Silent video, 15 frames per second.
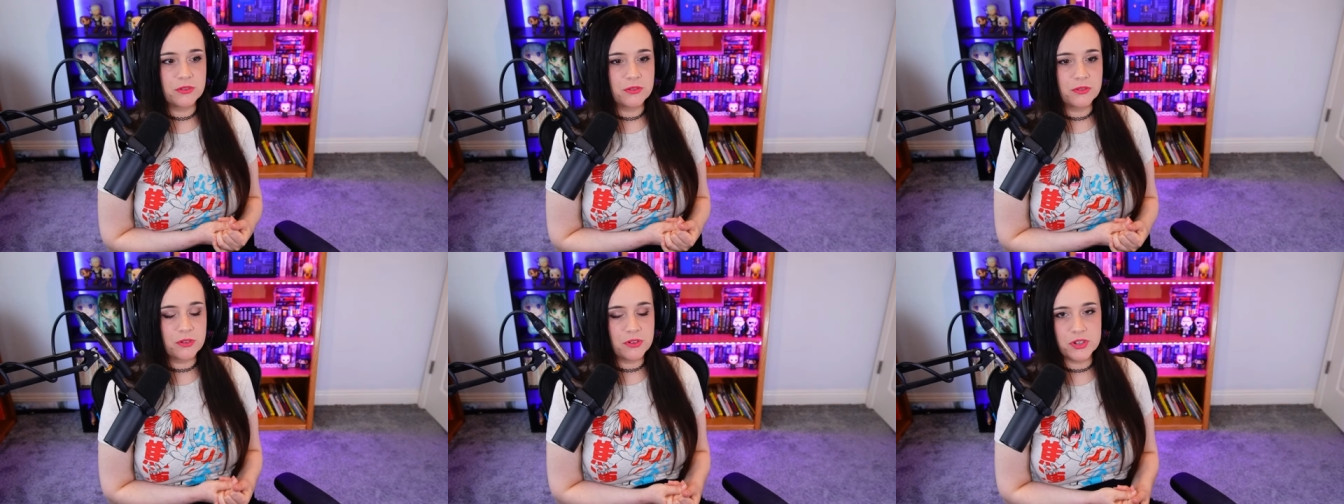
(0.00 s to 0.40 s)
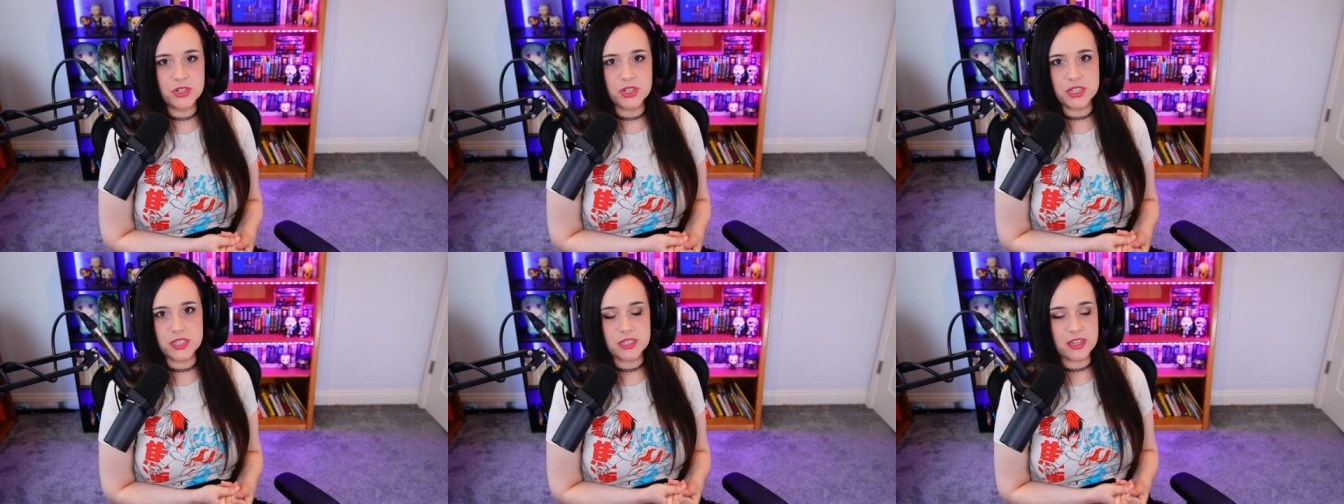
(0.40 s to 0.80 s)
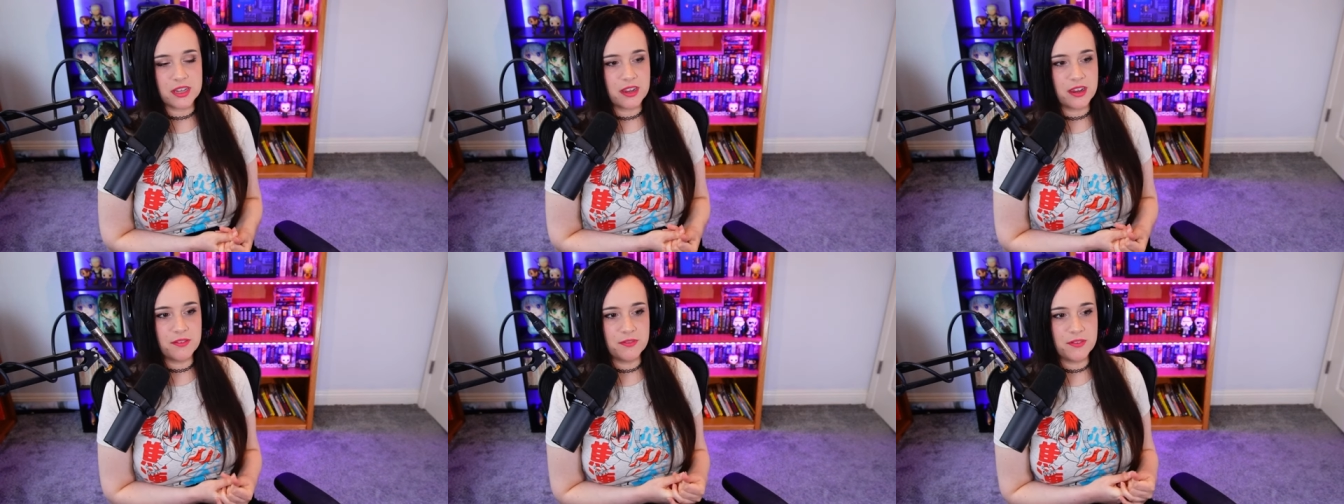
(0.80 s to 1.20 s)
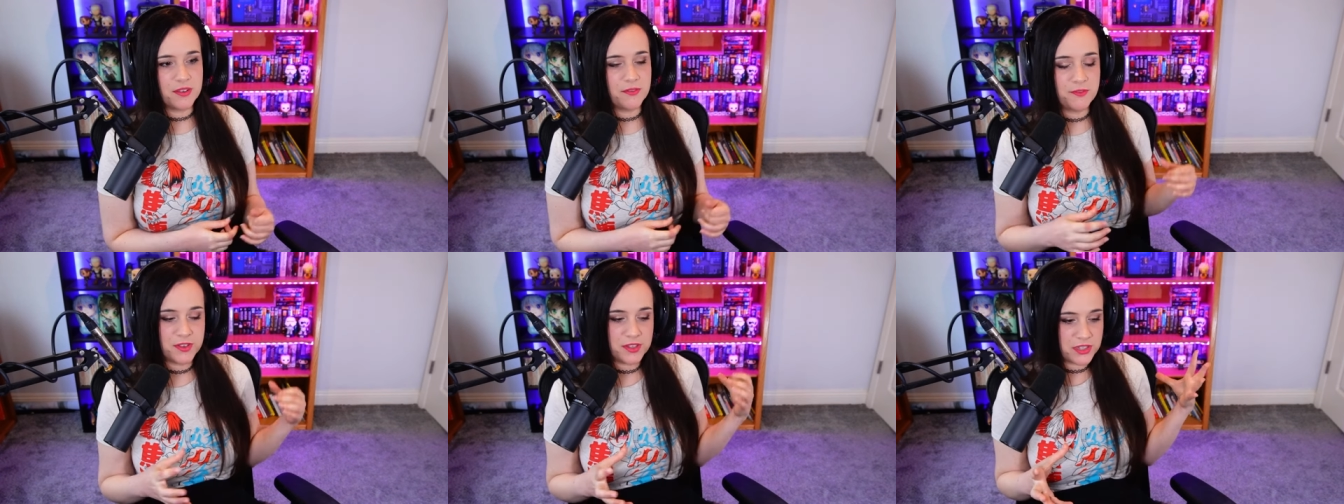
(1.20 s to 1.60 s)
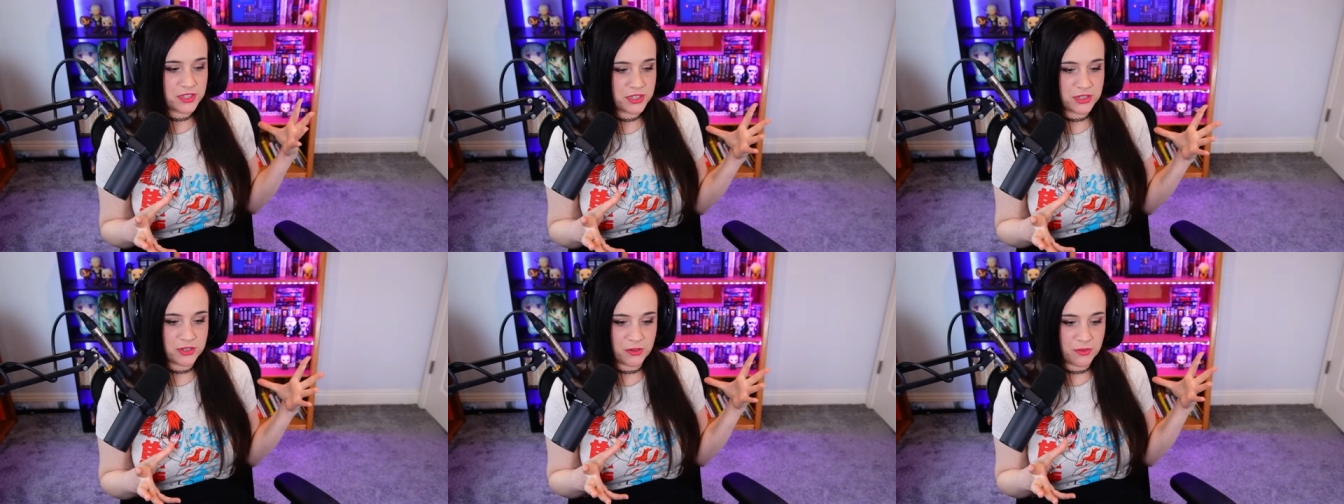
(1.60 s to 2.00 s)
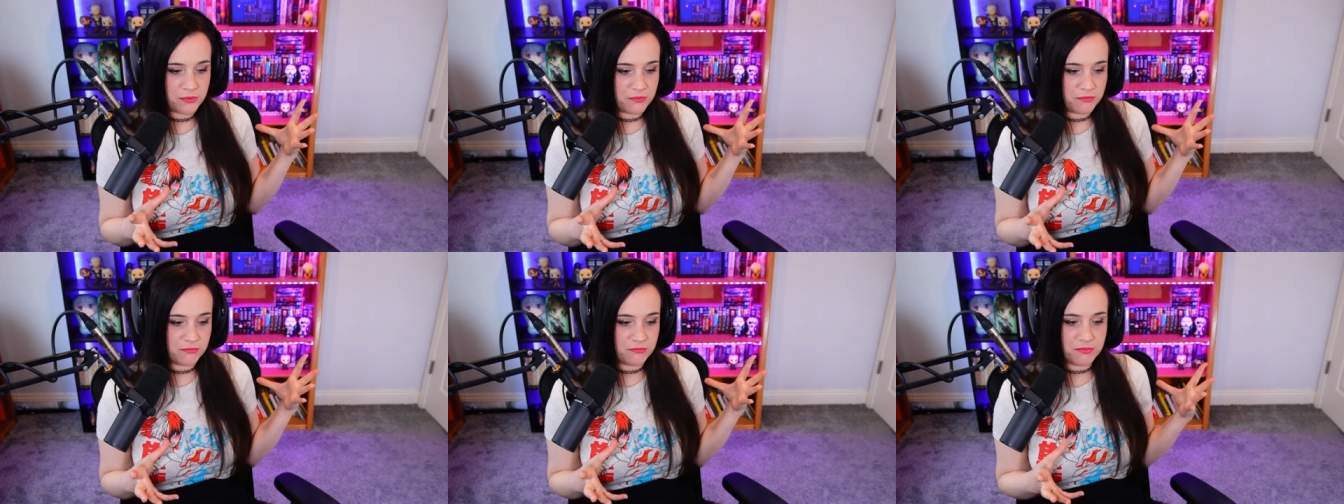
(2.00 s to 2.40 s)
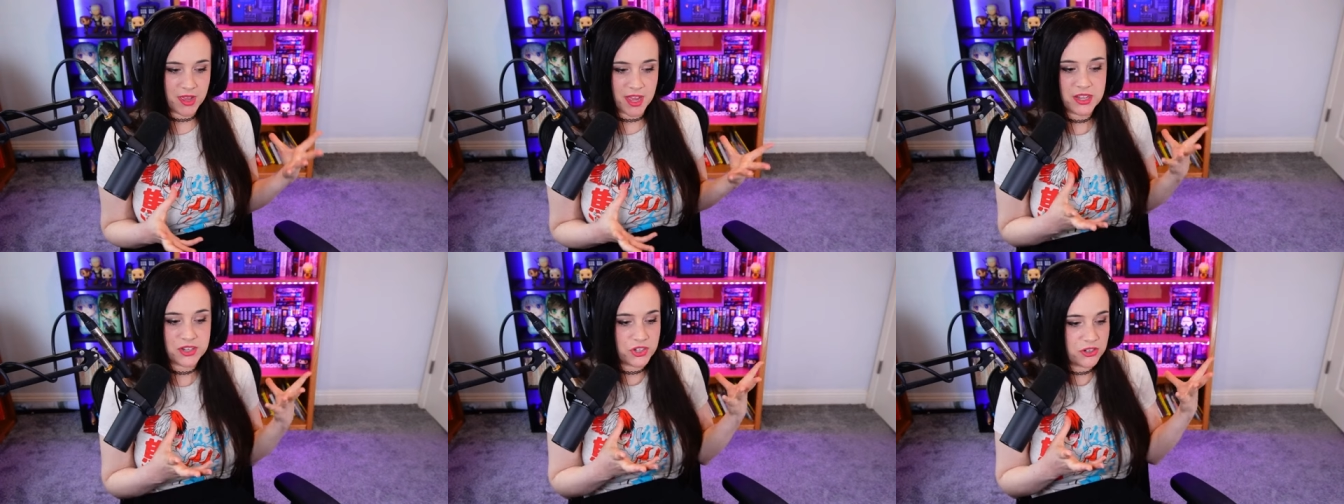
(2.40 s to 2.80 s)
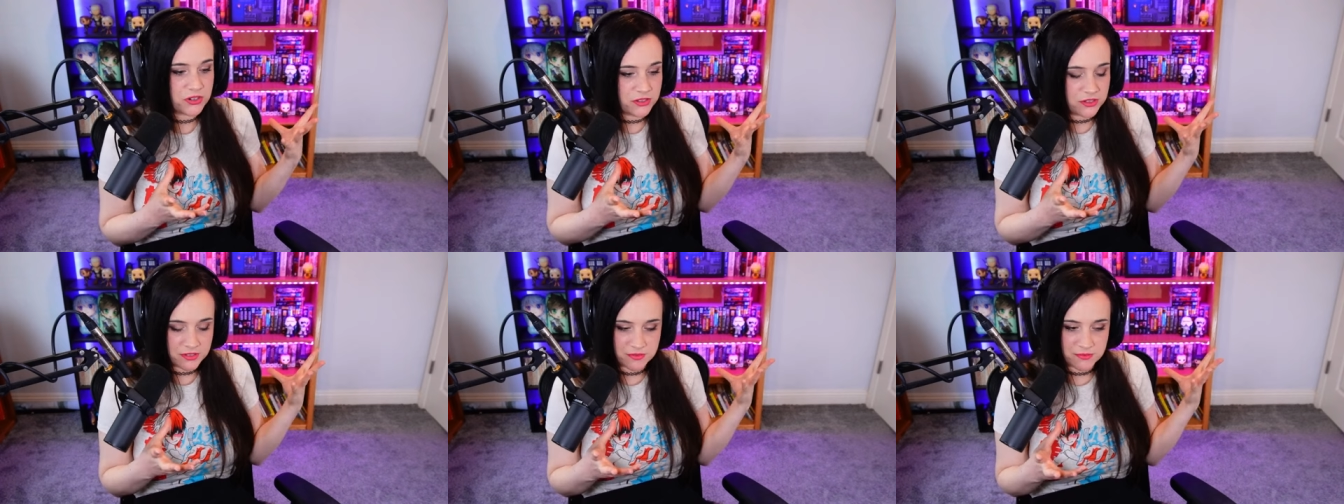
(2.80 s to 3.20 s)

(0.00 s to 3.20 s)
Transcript: gorgeous. Like it feels so magical,